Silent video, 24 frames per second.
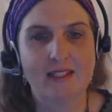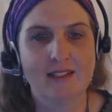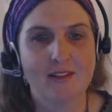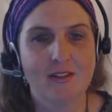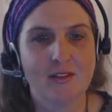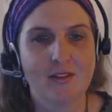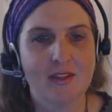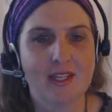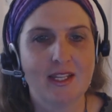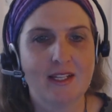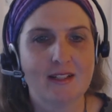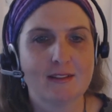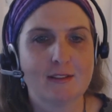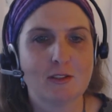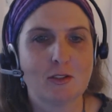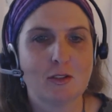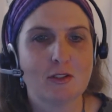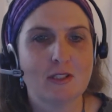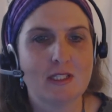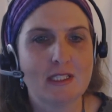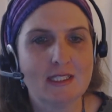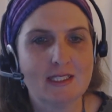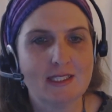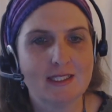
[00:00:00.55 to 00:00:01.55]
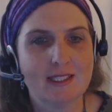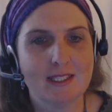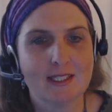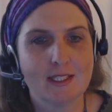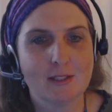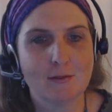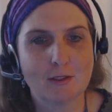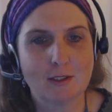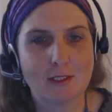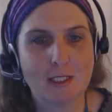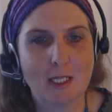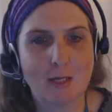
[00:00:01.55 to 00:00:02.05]
Hello there, Taurus.
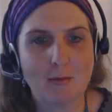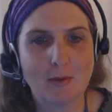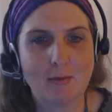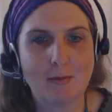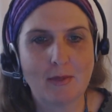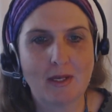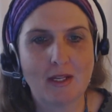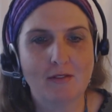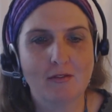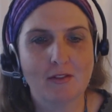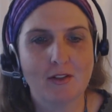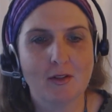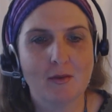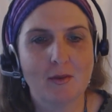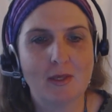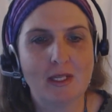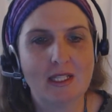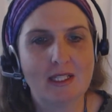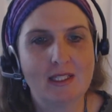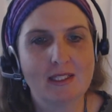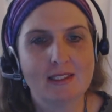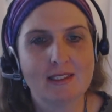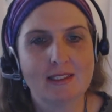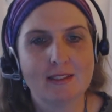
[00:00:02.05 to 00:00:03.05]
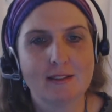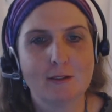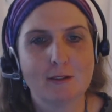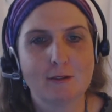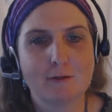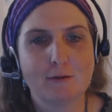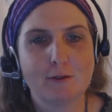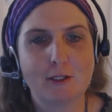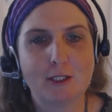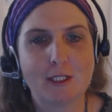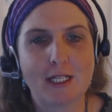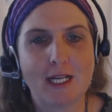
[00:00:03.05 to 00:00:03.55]
Thank you for stopping by for your weekly
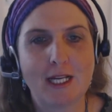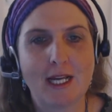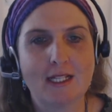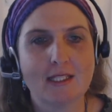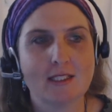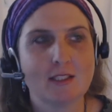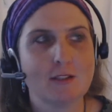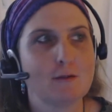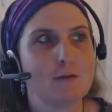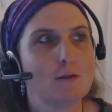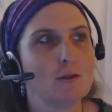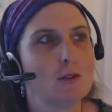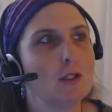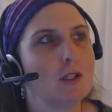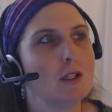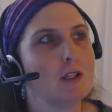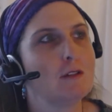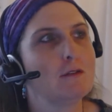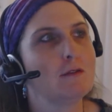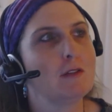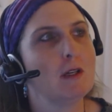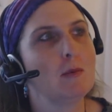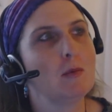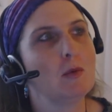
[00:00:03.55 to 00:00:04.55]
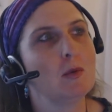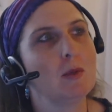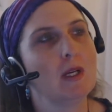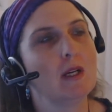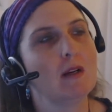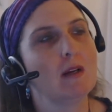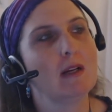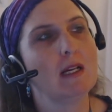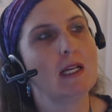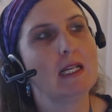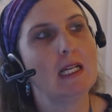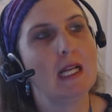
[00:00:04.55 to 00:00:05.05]
tarot forecast for
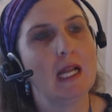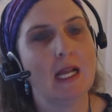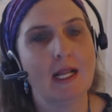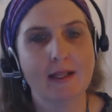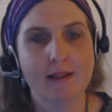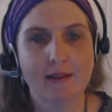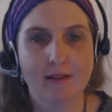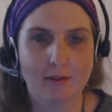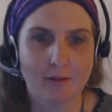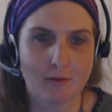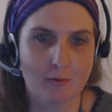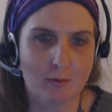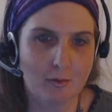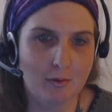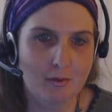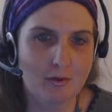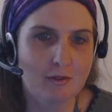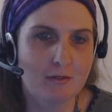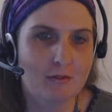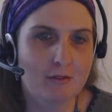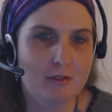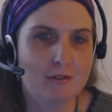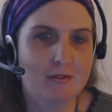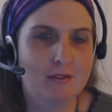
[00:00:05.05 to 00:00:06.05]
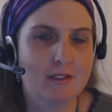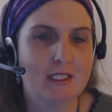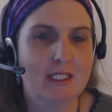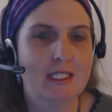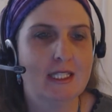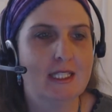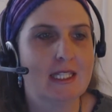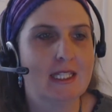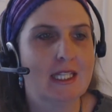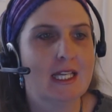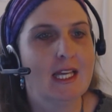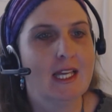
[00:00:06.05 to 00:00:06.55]
February 9th through the
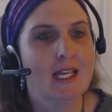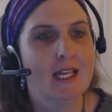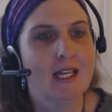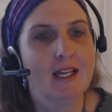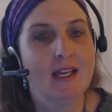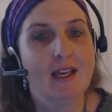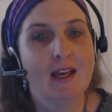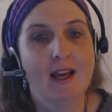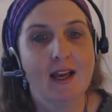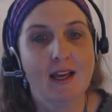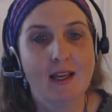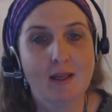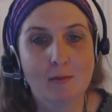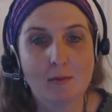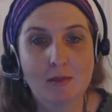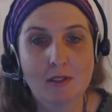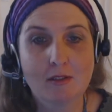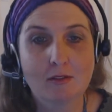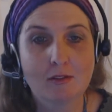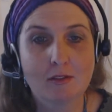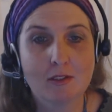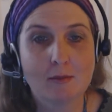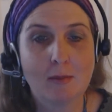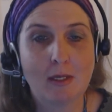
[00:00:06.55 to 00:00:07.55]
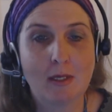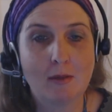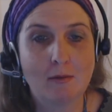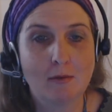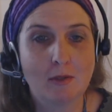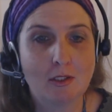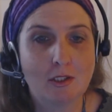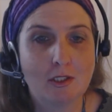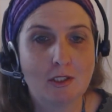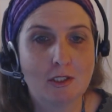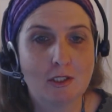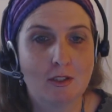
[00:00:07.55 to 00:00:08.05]
15th. I am using my
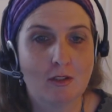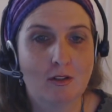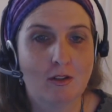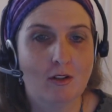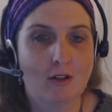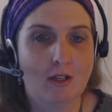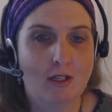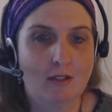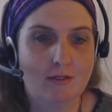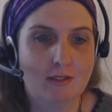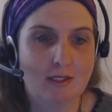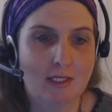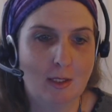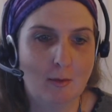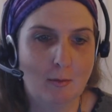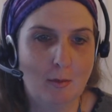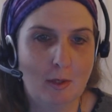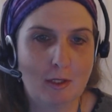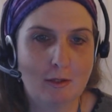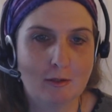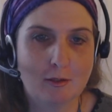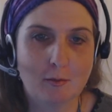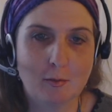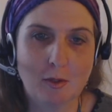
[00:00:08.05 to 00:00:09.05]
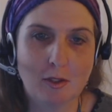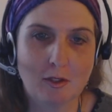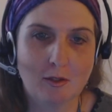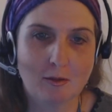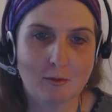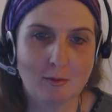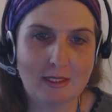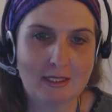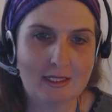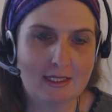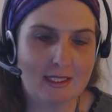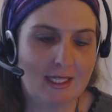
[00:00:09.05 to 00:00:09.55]
Russian tarot of St. Petersburg
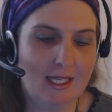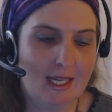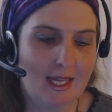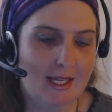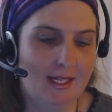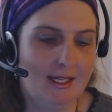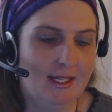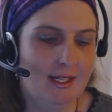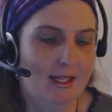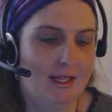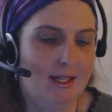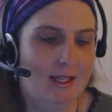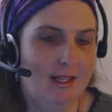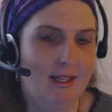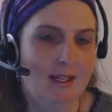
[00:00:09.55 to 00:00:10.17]
once again.